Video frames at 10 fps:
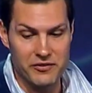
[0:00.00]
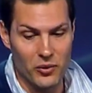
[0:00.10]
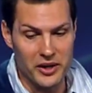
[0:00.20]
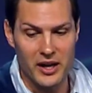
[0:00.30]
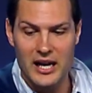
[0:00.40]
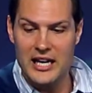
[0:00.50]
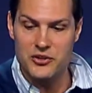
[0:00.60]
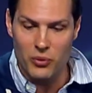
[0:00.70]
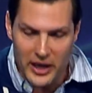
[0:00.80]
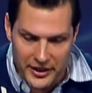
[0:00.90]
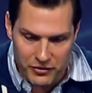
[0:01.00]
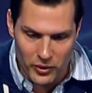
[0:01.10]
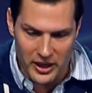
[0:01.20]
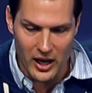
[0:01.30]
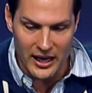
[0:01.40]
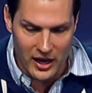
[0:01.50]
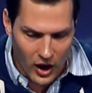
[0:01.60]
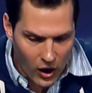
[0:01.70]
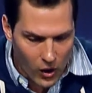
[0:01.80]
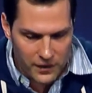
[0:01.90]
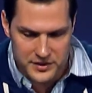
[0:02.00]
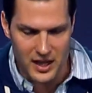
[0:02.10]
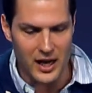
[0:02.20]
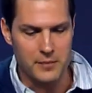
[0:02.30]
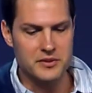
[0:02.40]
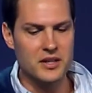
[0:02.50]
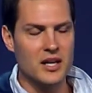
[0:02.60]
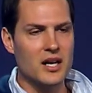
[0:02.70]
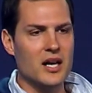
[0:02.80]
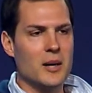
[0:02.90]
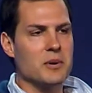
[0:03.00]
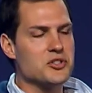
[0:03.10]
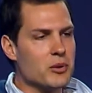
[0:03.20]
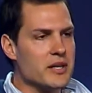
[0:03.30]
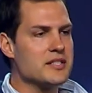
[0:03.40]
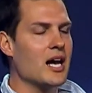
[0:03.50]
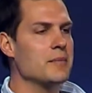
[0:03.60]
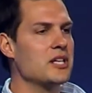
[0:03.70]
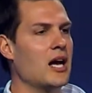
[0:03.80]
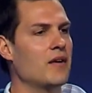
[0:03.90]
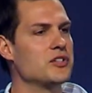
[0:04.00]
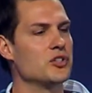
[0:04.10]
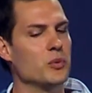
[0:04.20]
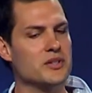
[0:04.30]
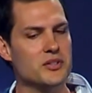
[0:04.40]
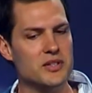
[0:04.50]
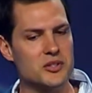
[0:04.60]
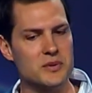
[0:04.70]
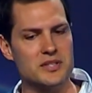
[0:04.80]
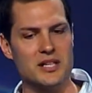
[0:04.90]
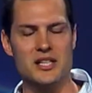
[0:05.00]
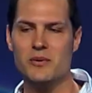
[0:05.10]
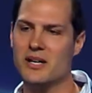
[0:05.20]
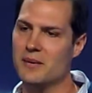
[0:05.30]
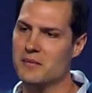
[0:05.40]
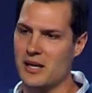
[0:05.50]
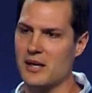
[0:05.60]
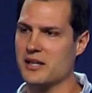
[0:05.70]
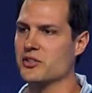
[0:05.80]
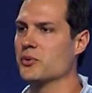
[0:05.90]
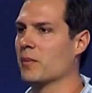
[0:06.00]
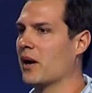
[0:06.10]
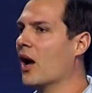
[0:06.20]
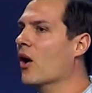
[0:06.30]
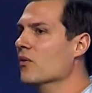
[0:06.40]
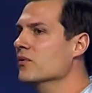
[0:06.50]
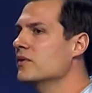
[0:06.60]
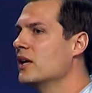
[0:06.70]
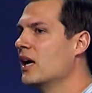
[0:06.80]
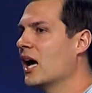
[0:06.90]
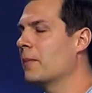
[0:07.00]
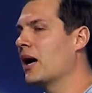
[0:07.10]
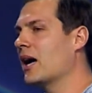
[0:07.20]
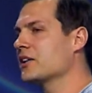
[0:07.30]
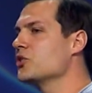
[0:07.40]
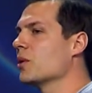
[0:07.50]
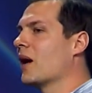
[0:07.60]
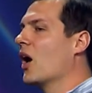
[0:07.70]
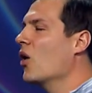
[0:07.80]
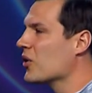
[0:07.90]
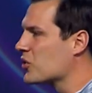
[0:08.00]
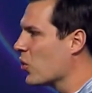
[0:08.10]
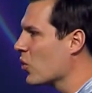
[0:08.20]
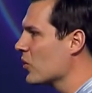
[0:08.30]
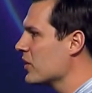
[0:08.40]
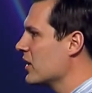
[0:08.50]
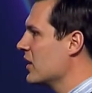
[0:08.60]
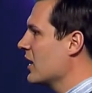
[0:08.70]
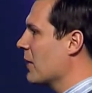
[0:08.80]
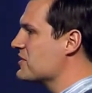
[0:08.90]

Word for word: for you. He's ready for you all the times. But so many times, how often do we do this? We say, you know what, I'm, I can do it on my own. I'm, I can do it on my own accord. I'm